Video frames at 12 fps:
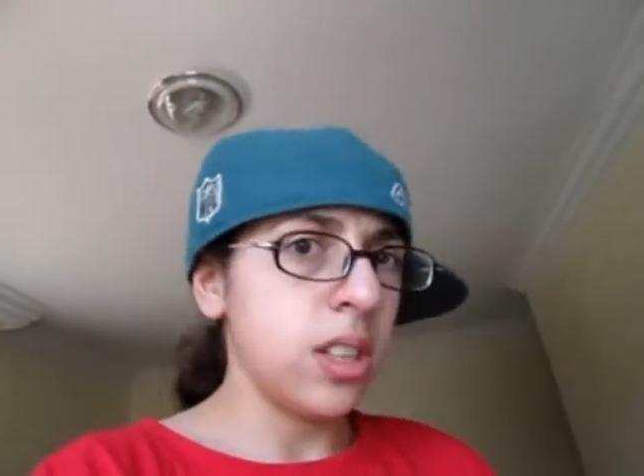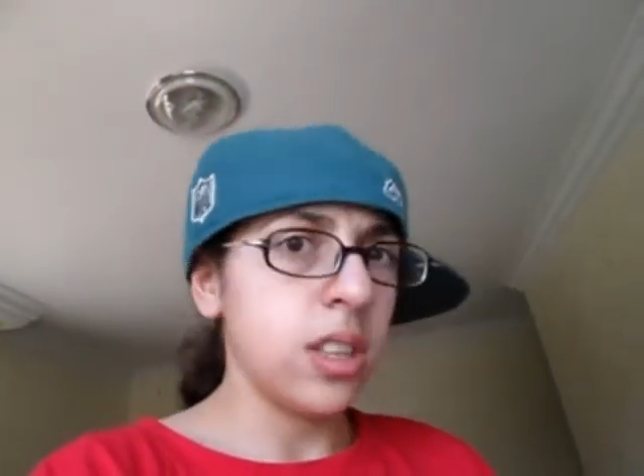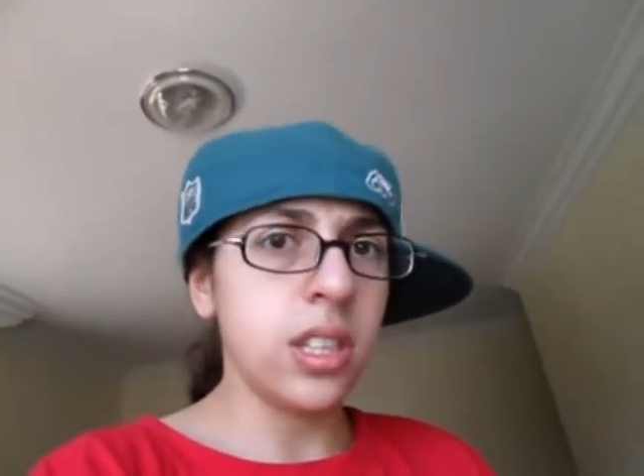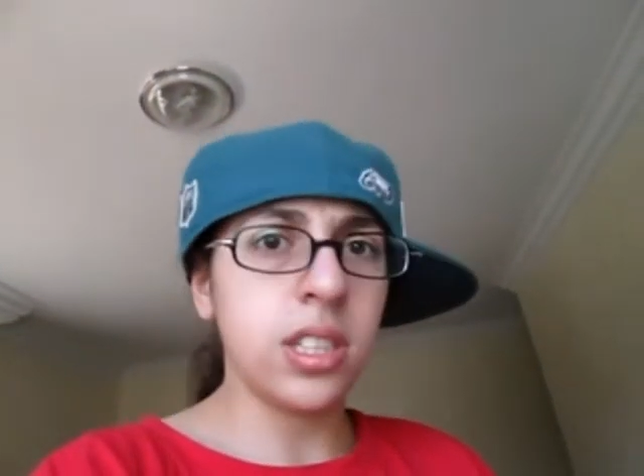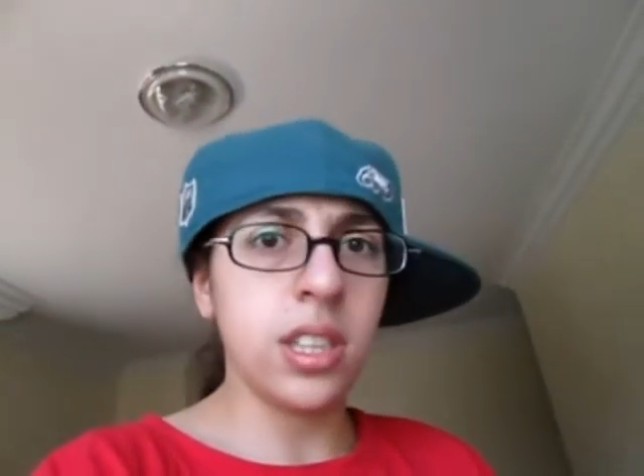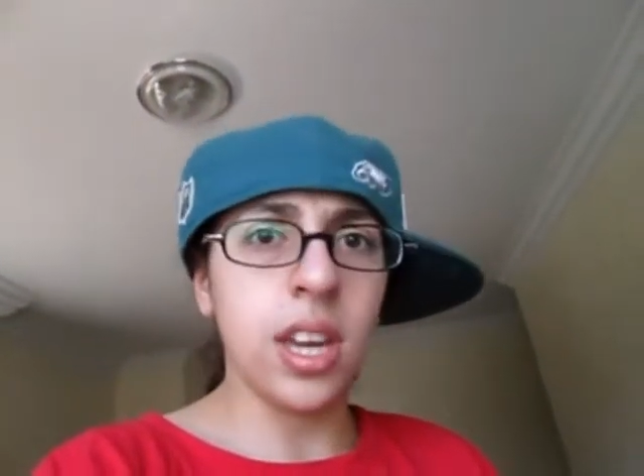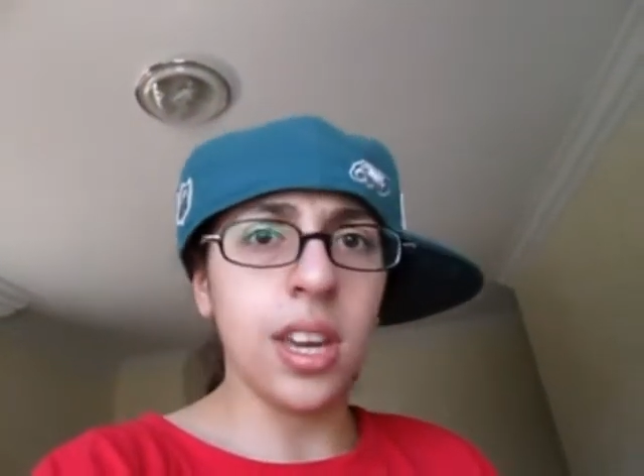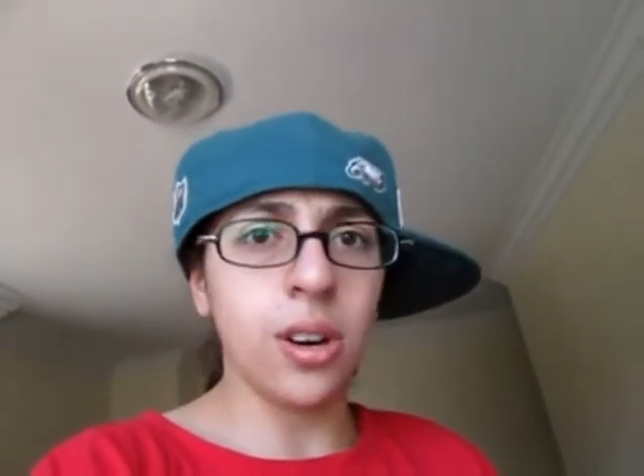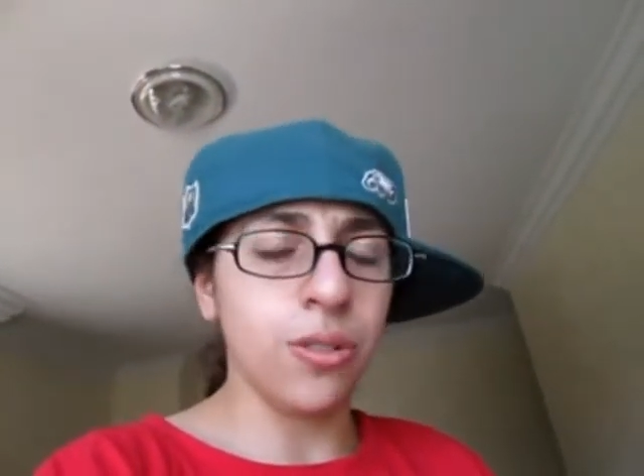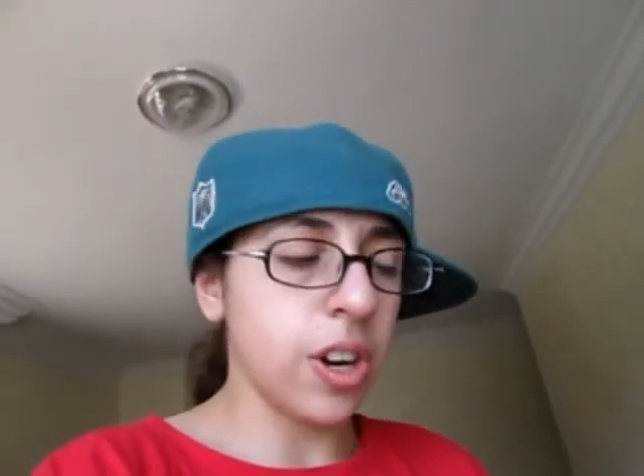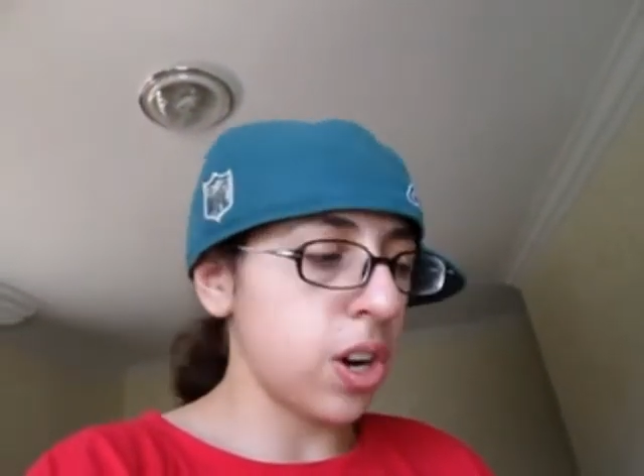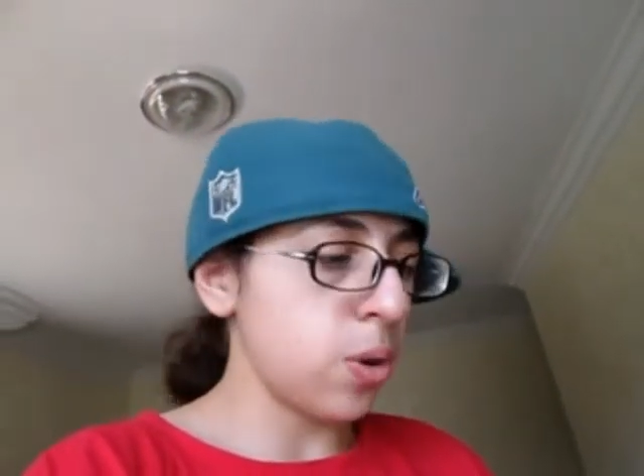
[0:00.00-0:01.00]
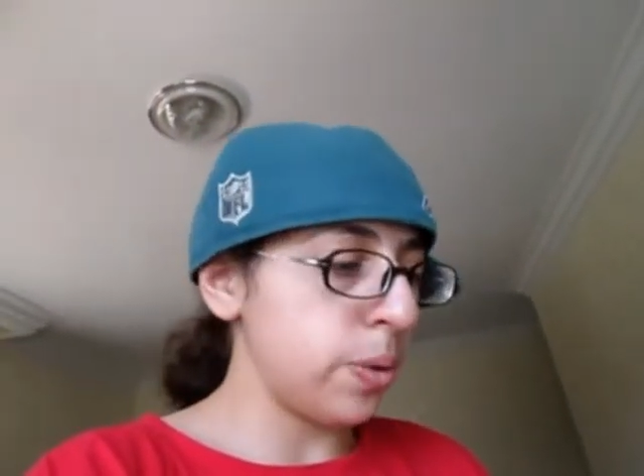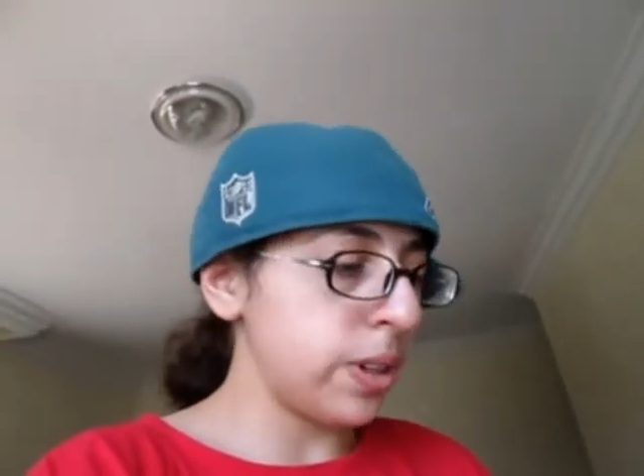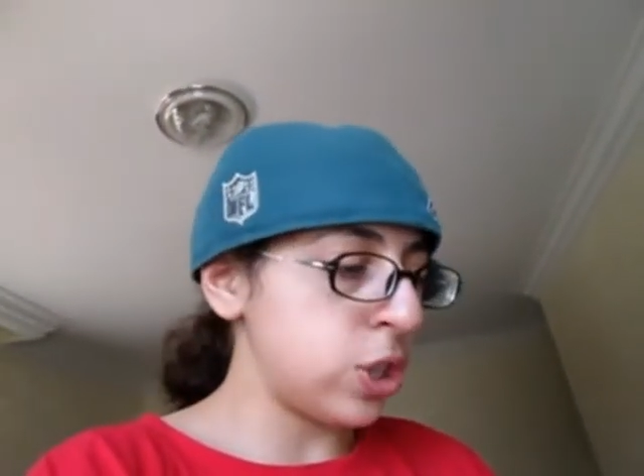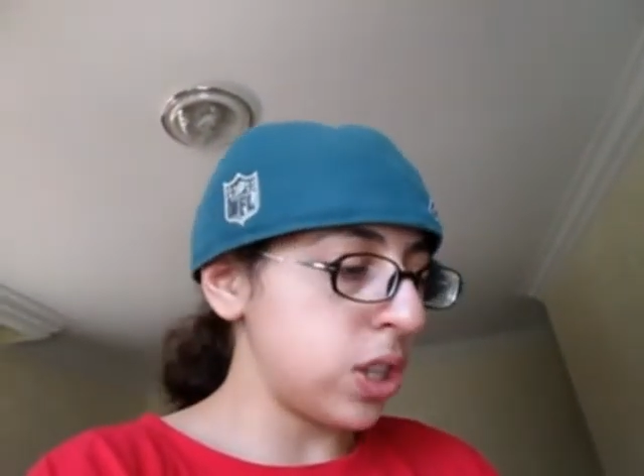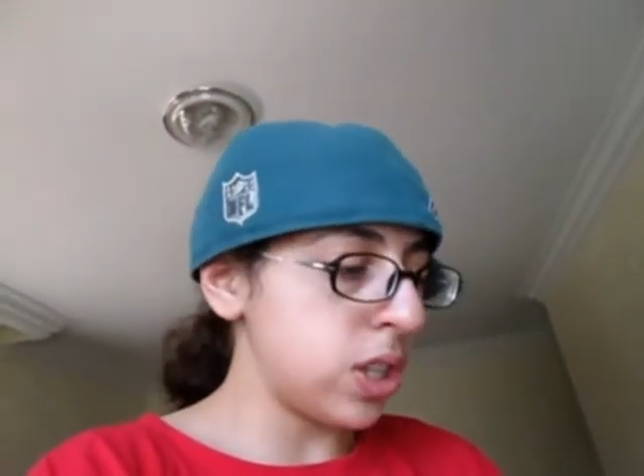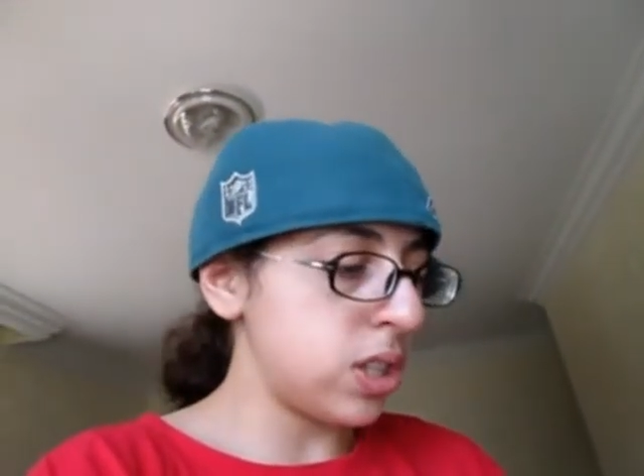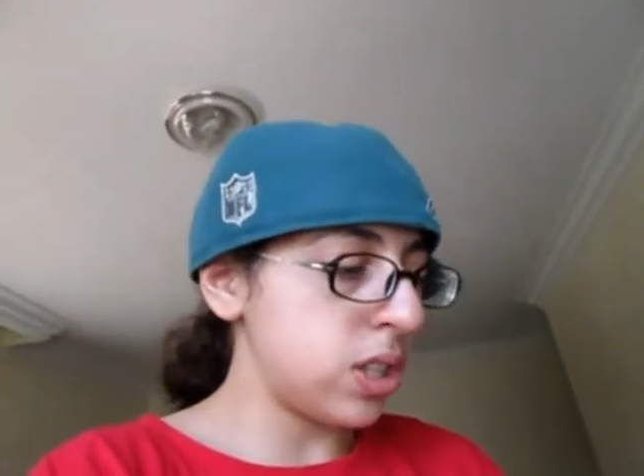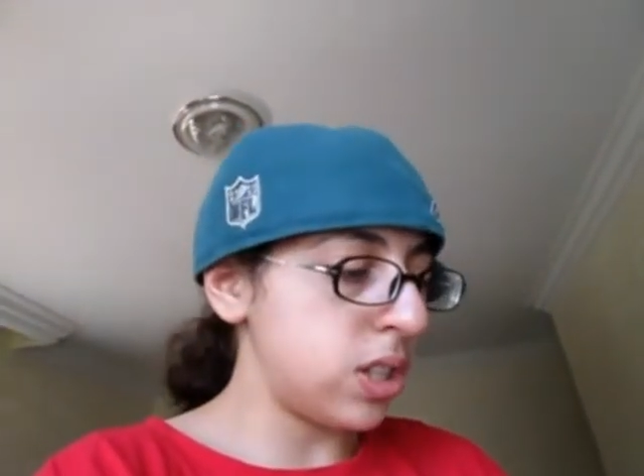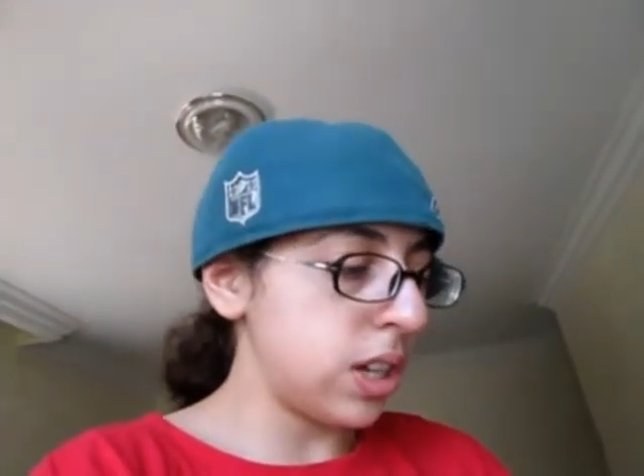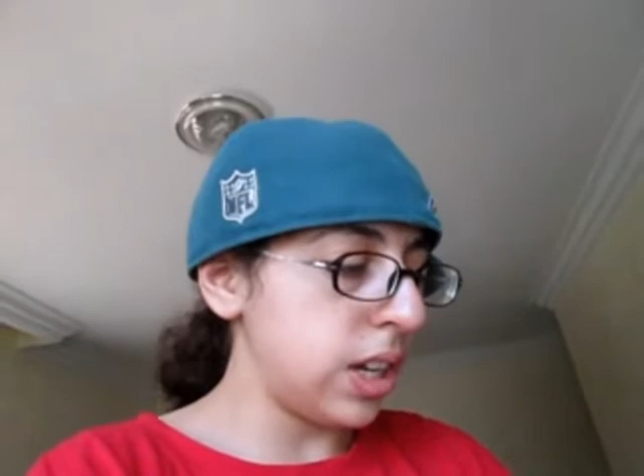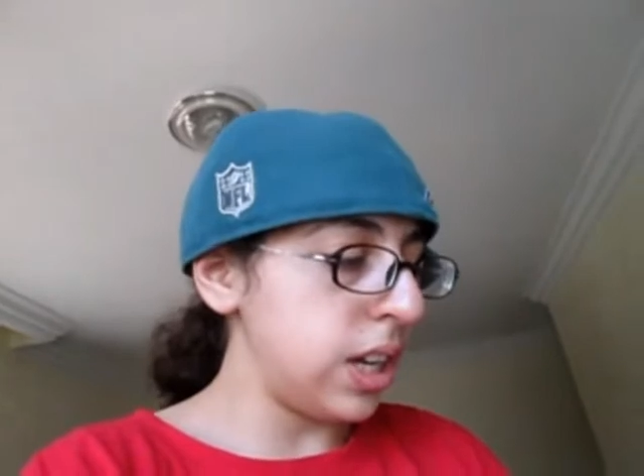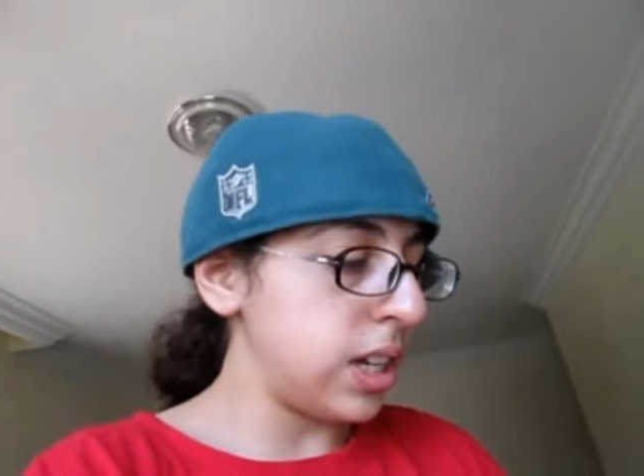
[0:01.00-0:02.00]
this thing over here, which is
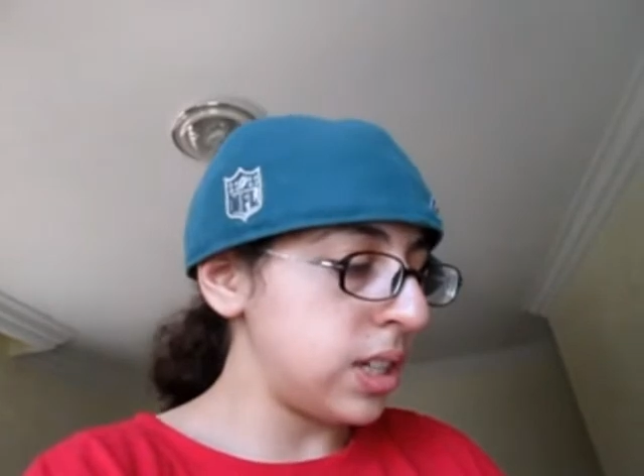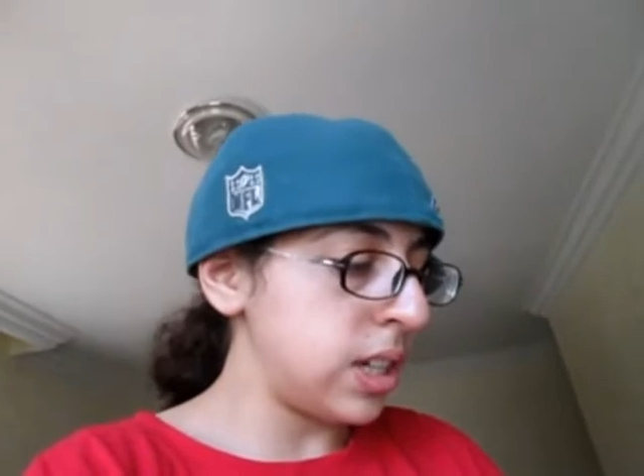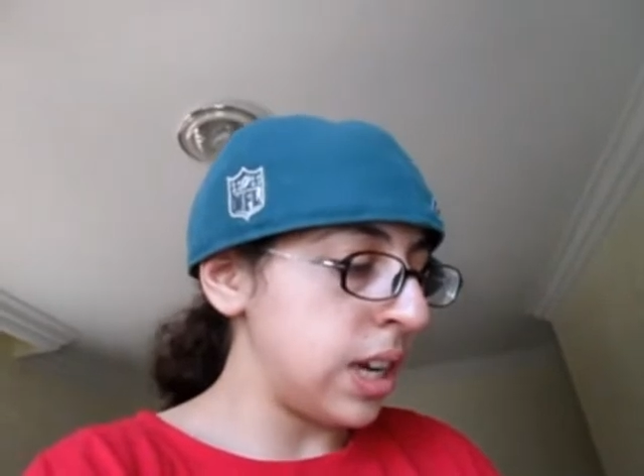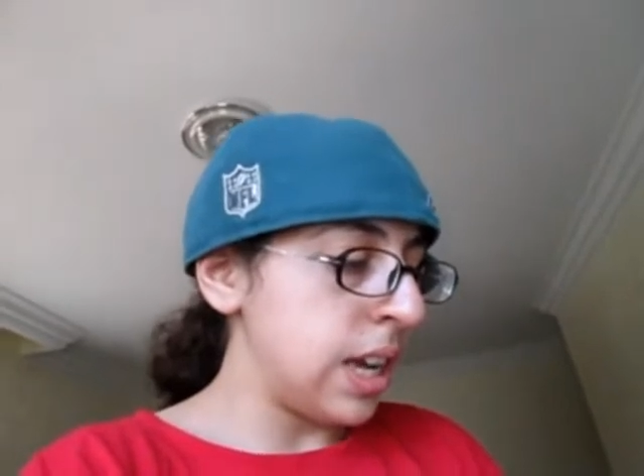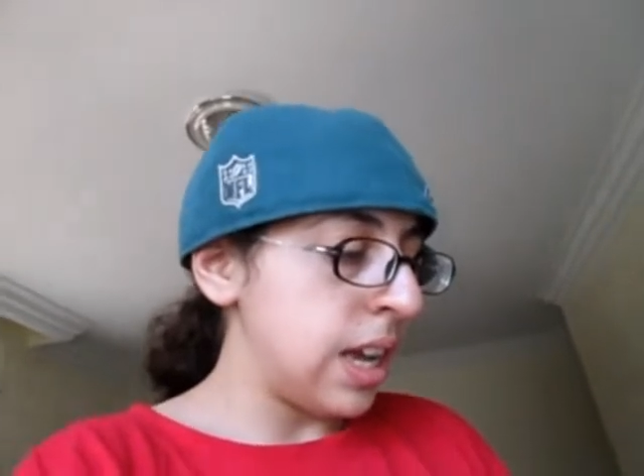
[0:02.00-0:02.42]
to eat